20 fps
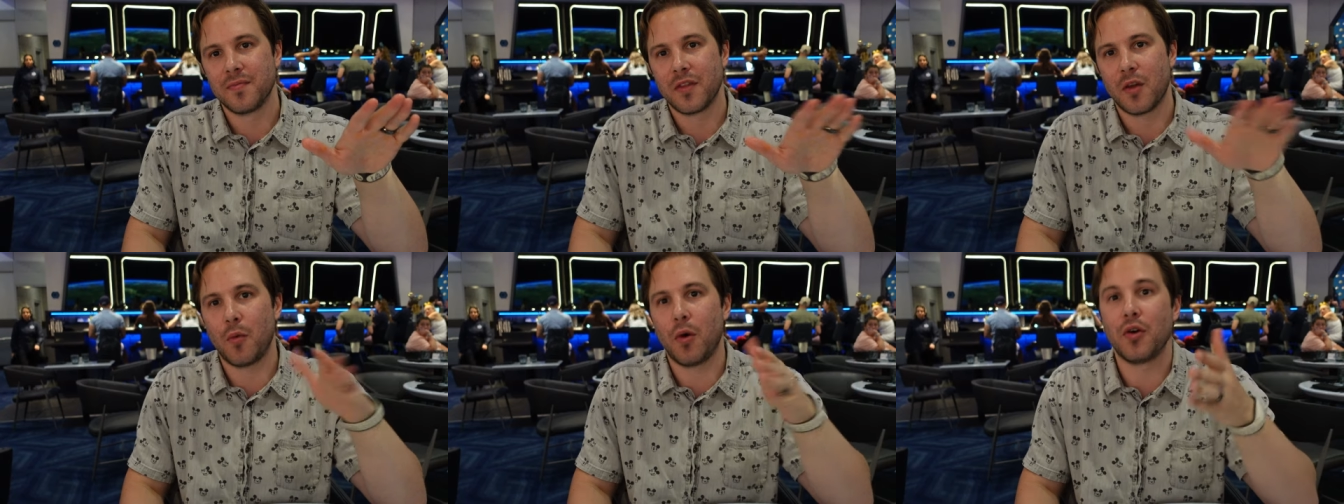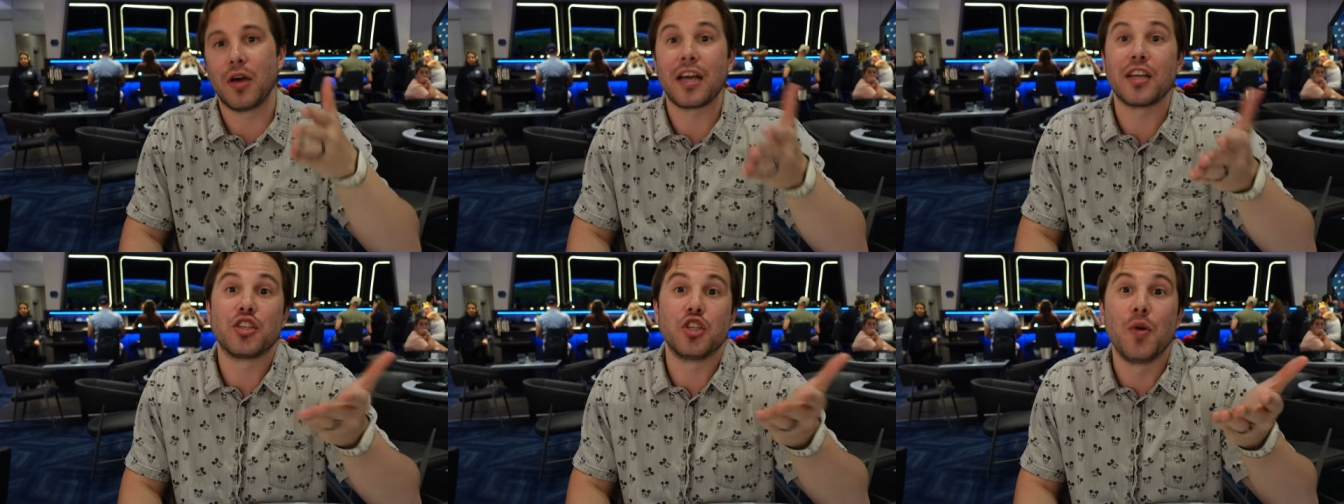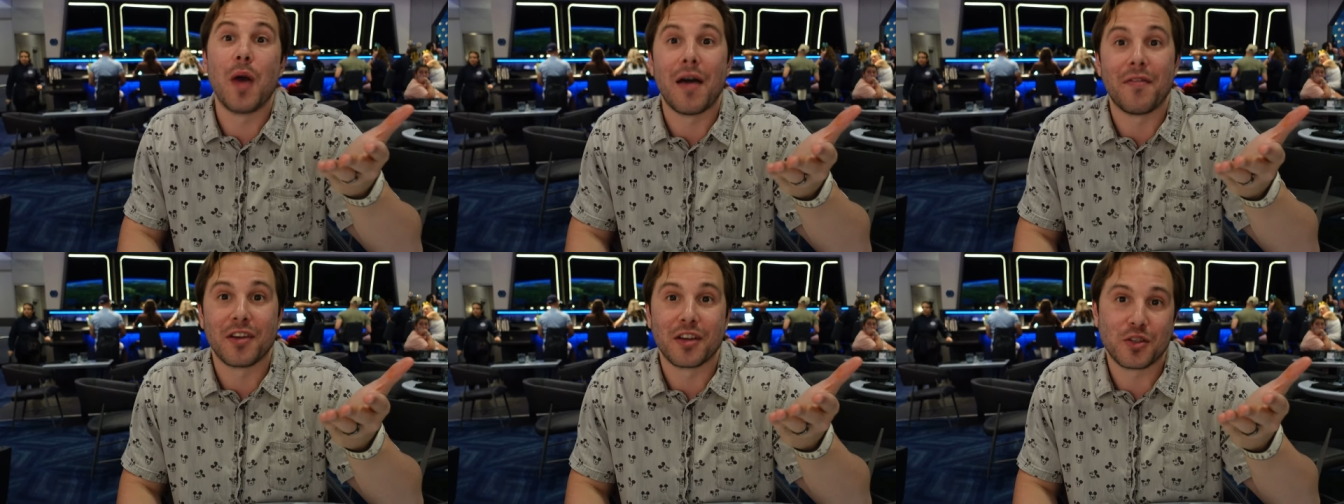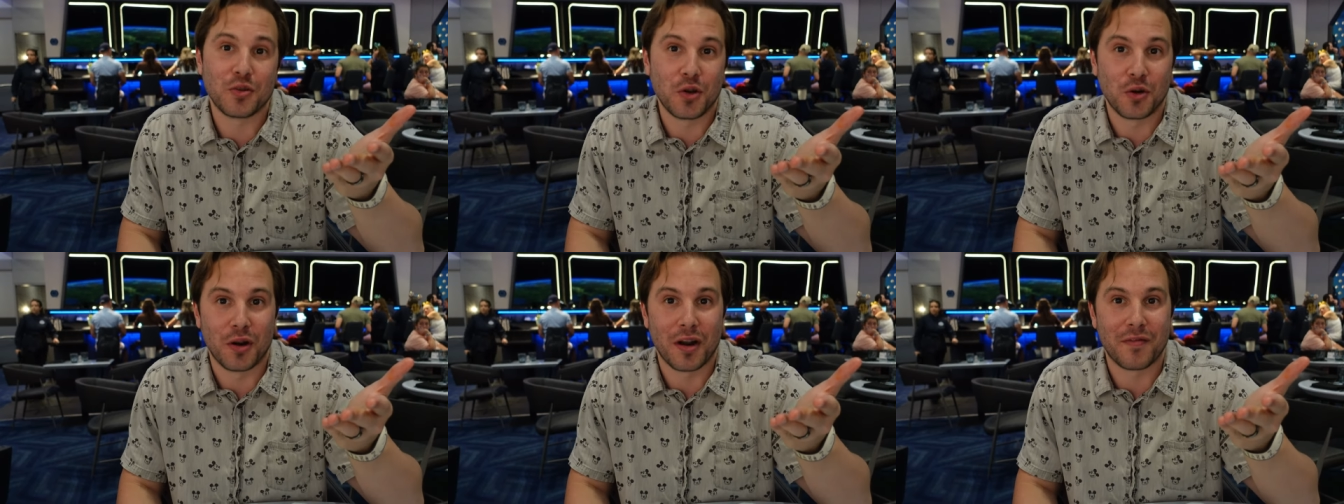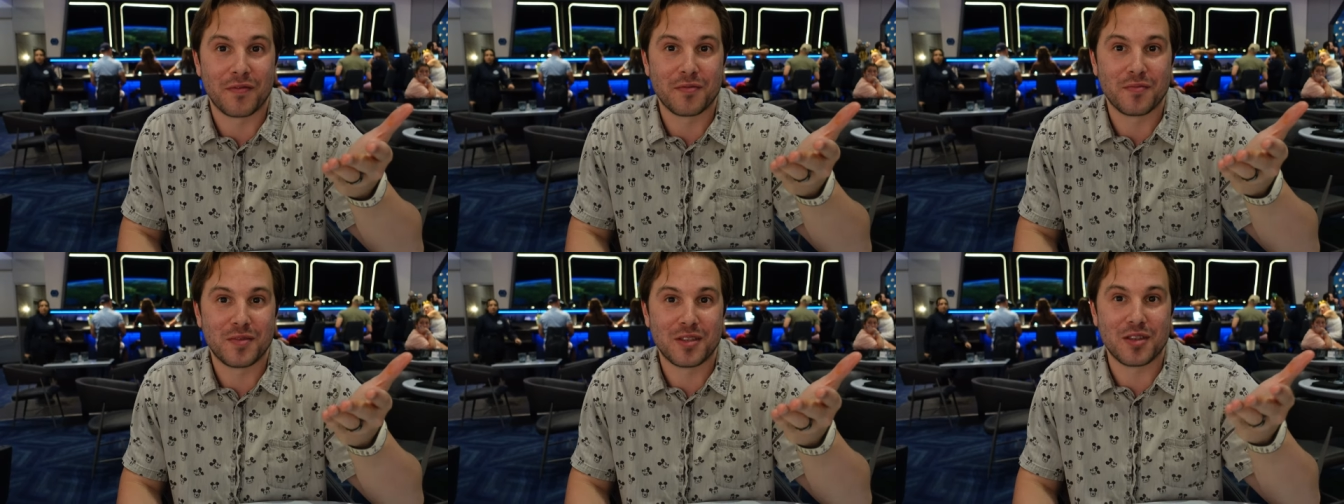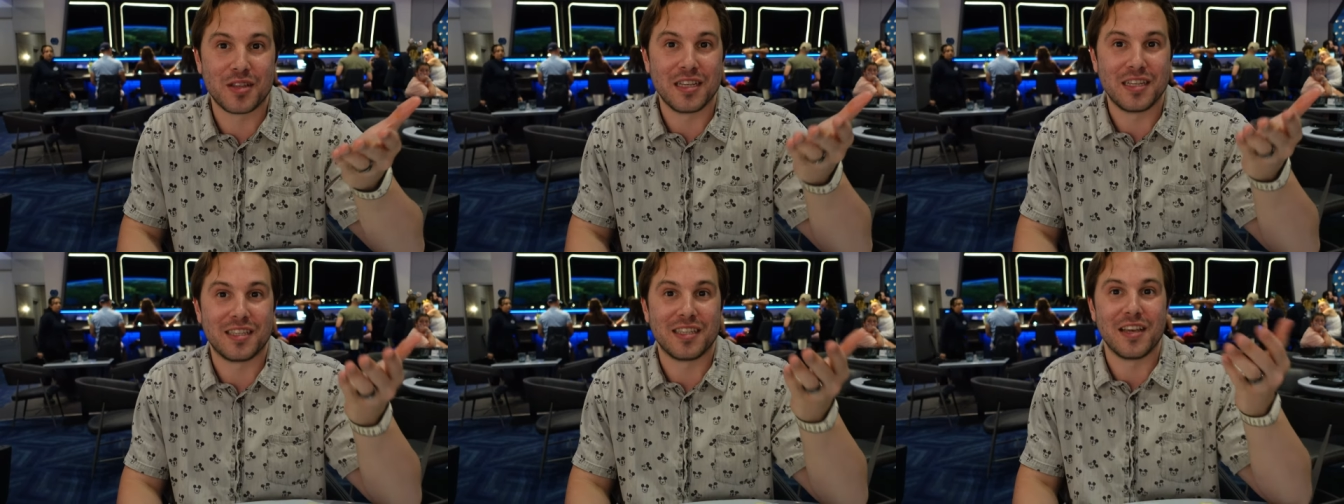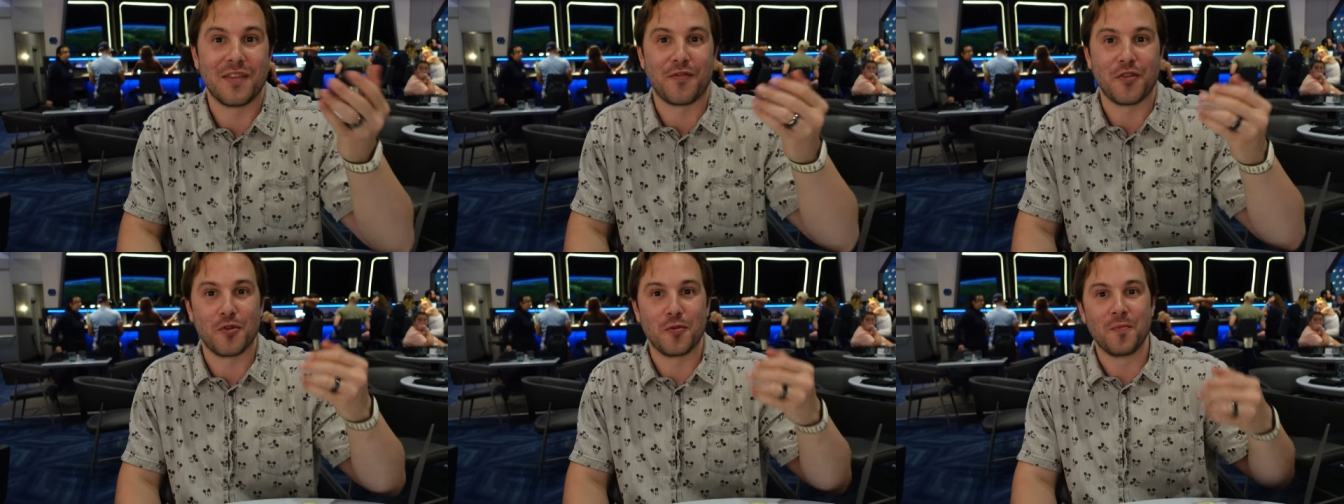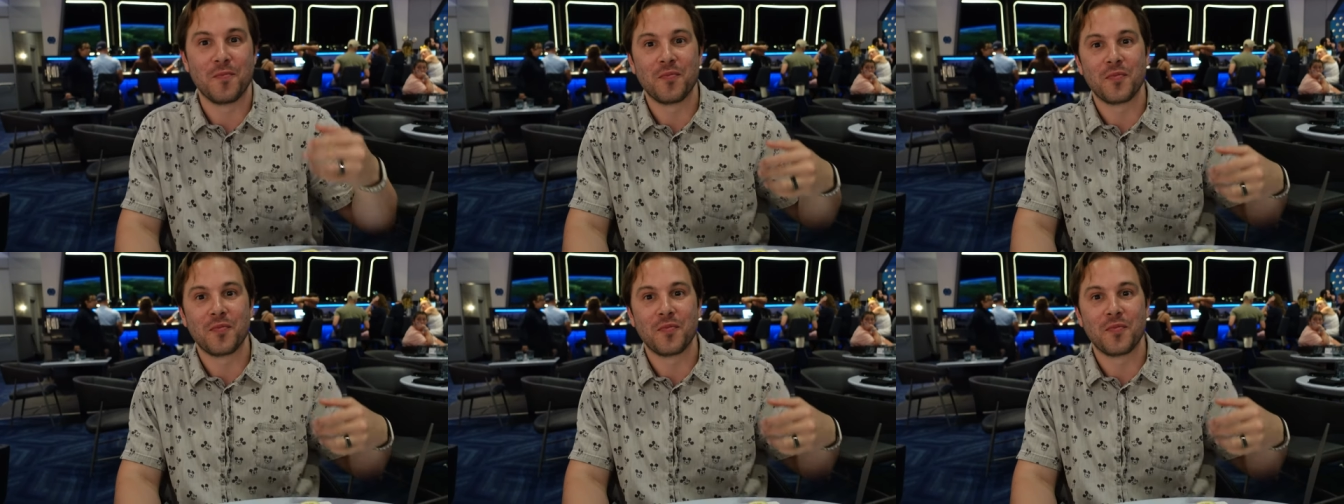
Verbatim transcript: well, I guess you haven't because you don't eat seafood,